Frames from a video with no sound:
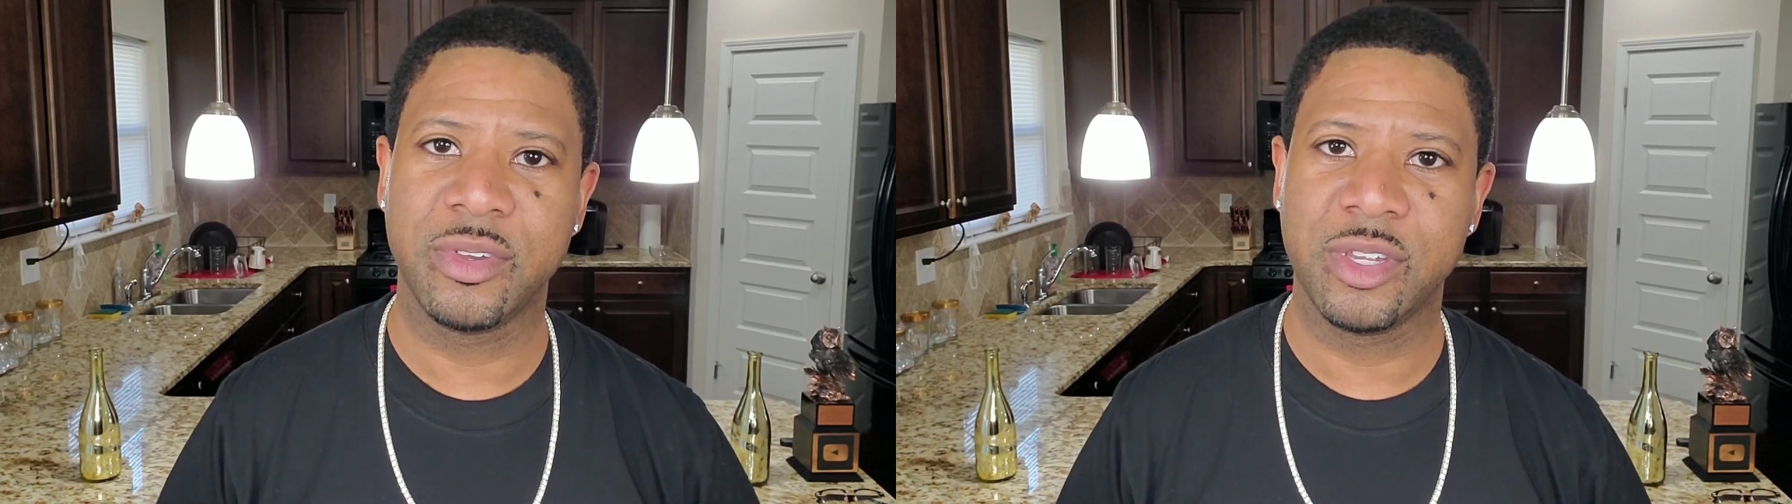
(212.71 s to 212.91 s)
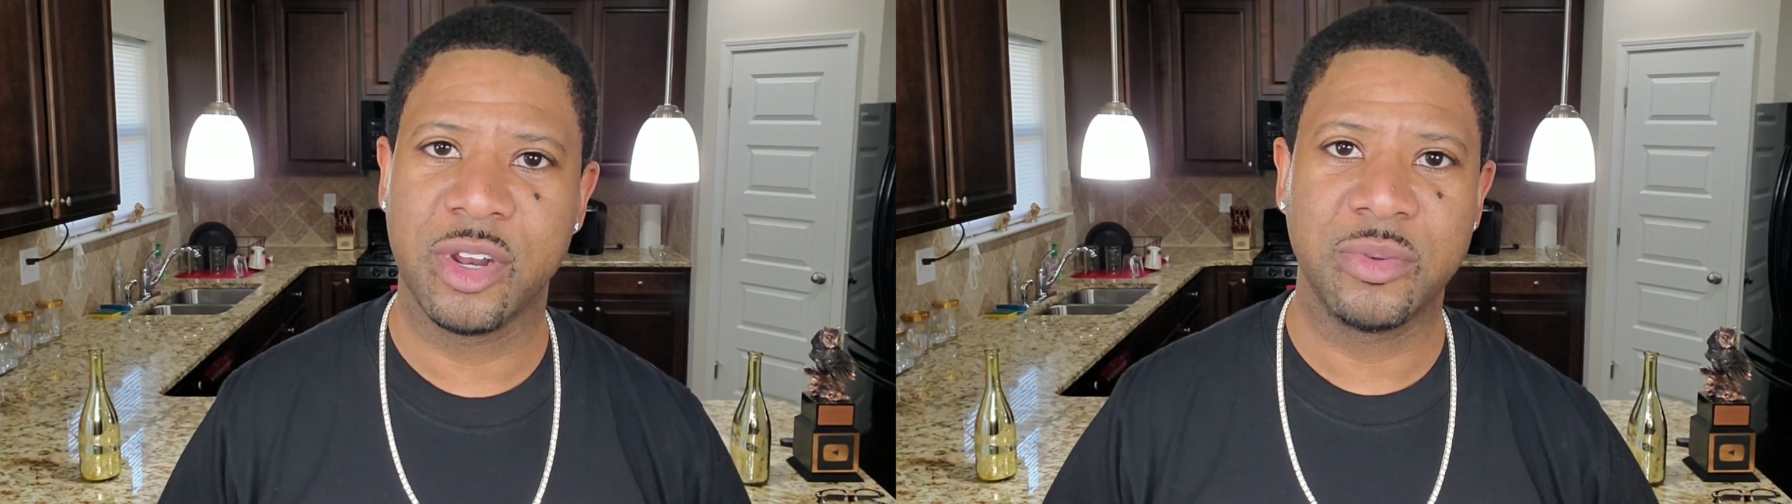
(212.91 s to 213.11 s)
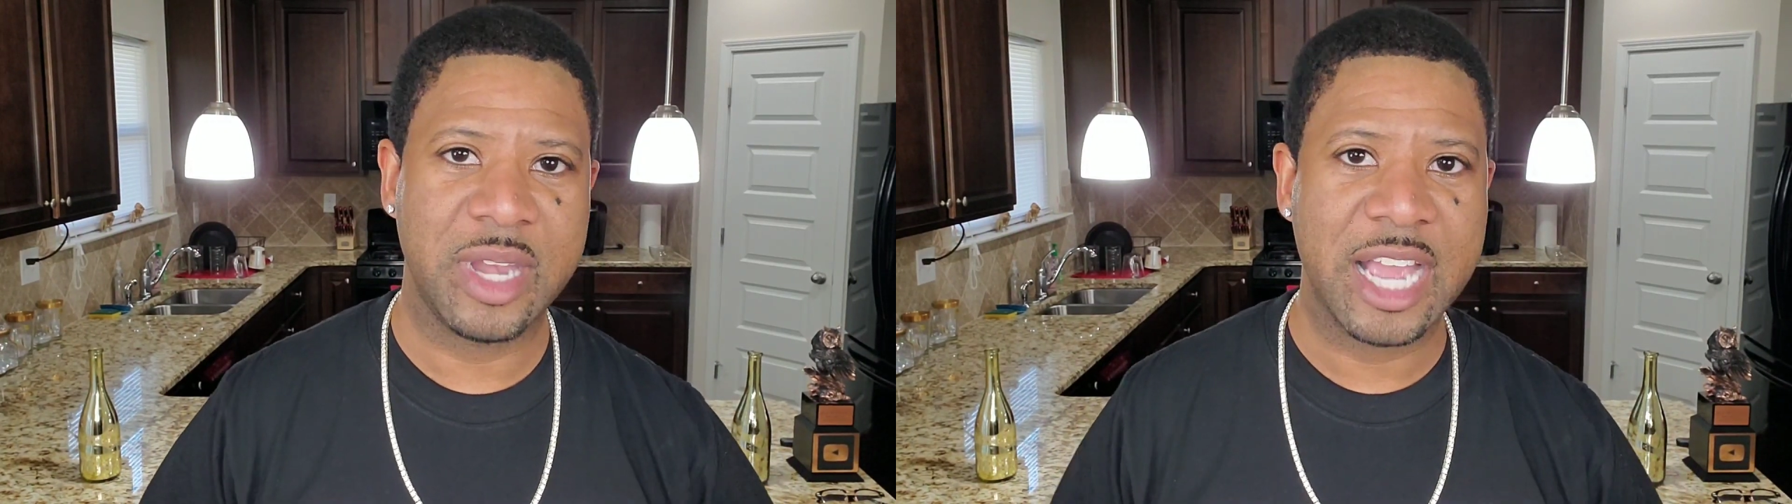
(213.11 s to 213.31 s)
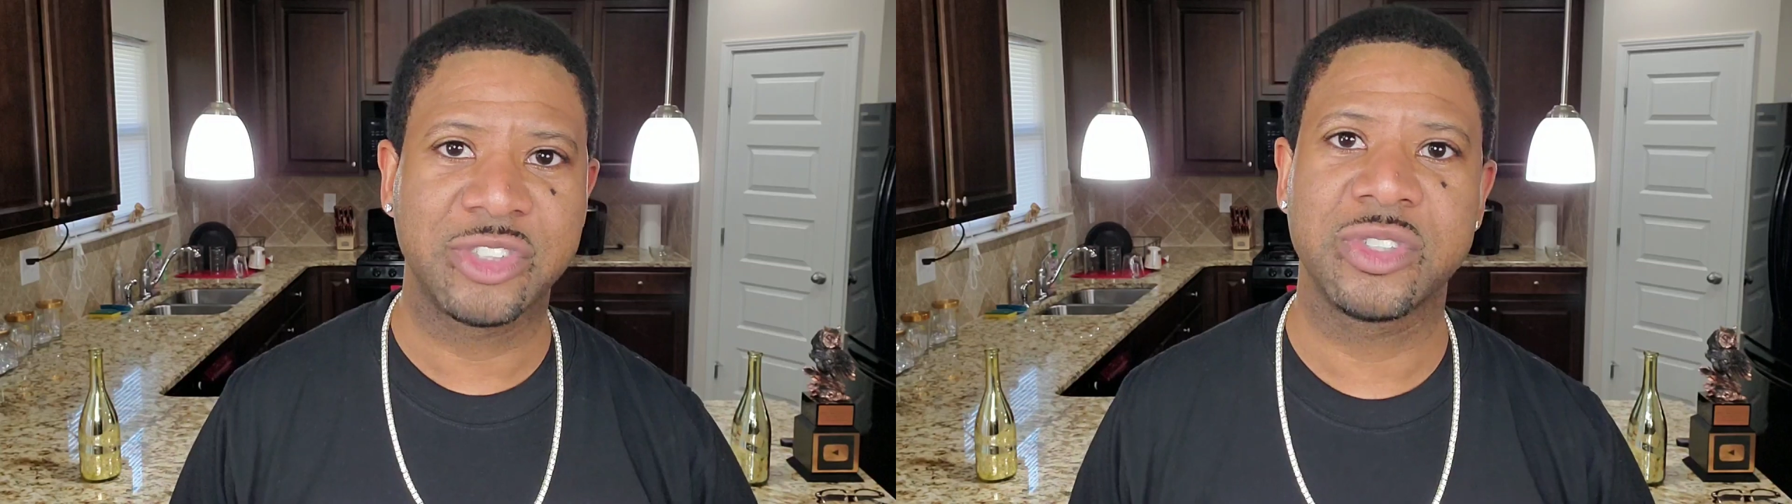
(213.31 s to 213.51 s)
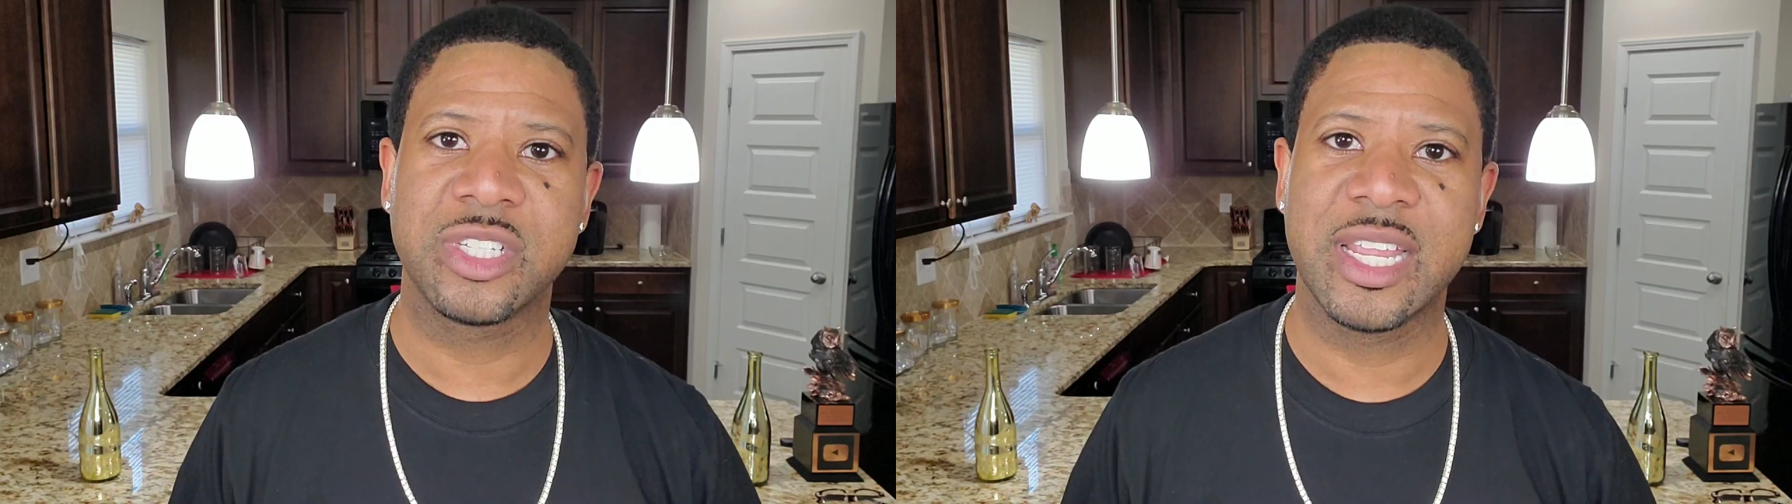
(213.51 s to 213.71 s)
you know,
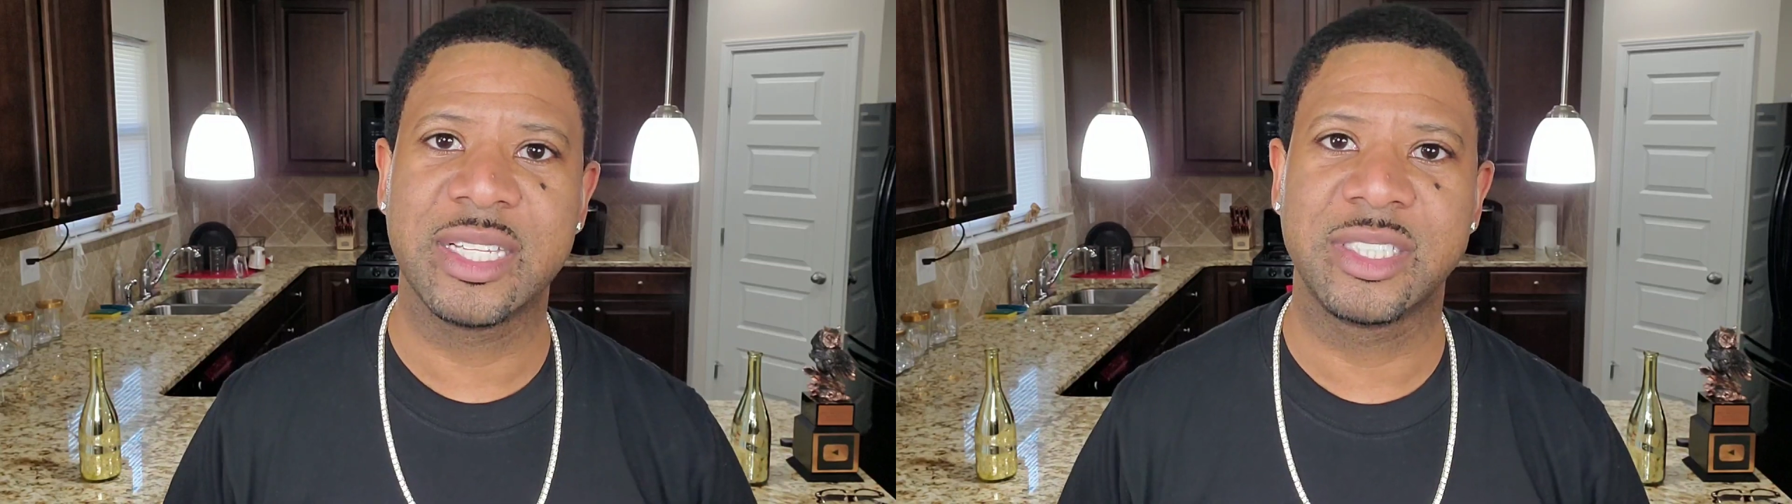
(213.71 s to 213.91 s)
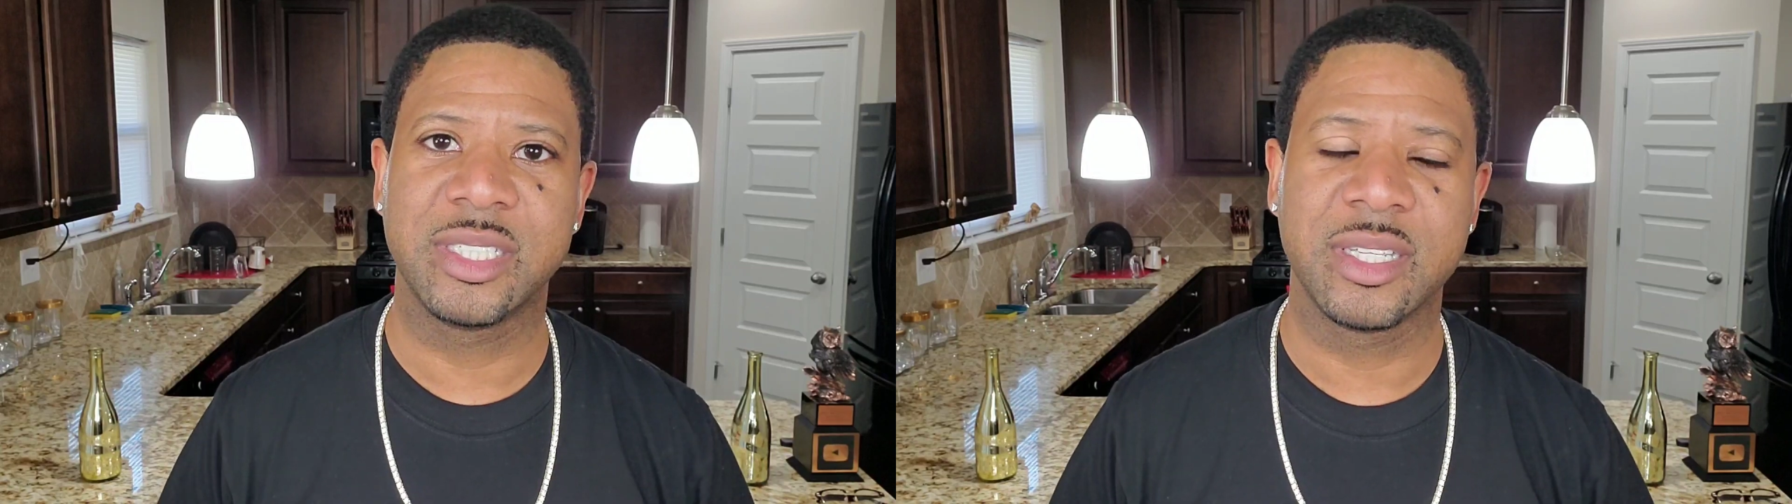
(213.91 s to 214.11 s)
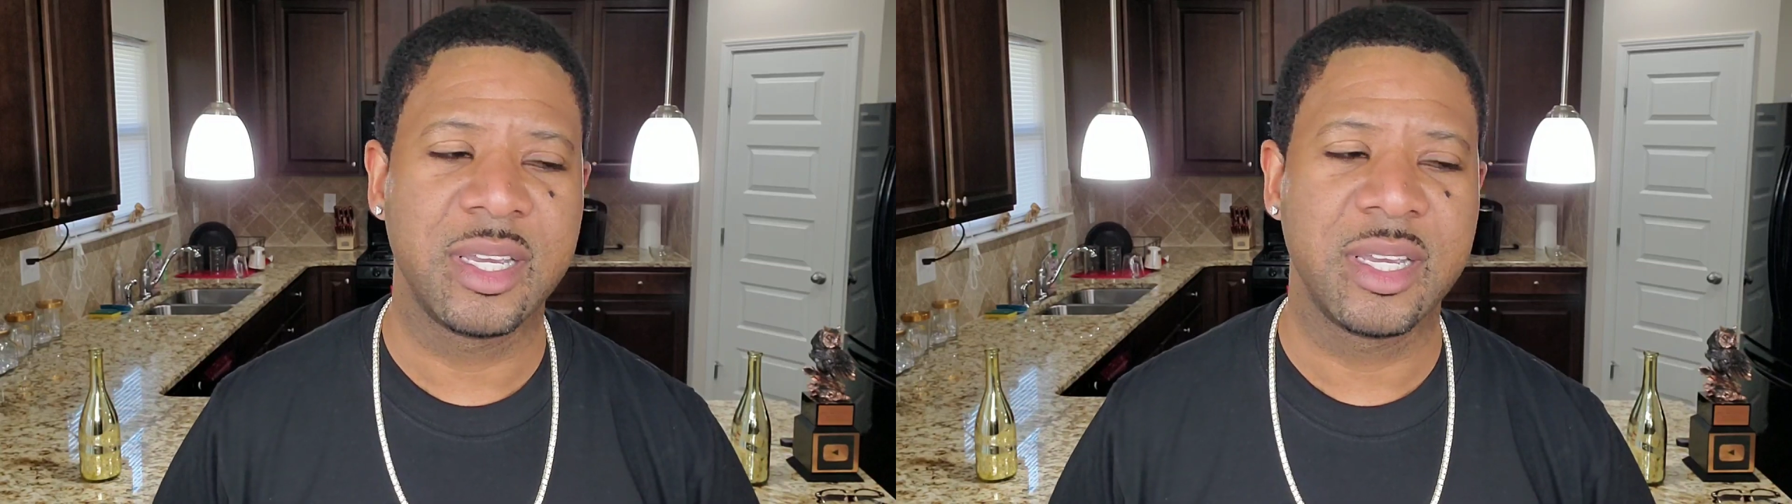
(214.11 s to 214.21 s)
natural selection?